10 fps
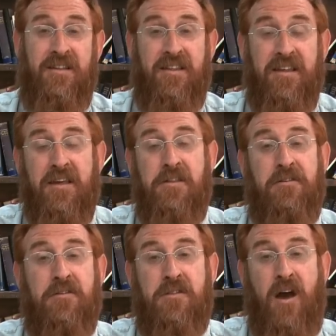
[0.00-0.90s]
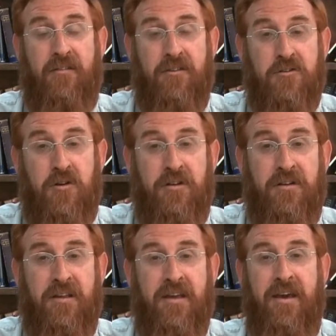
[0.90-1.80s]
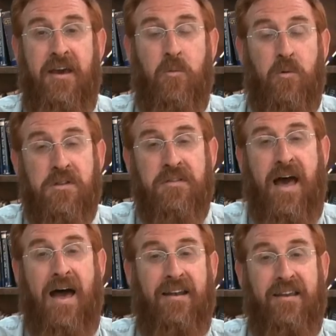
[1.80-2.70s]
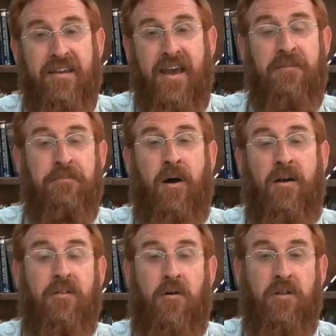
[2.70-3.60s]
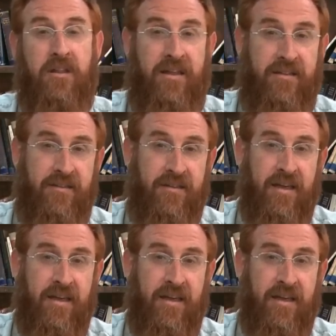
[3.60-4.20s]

the eastern side of the Jordan, it was not yet part of the Holy Land.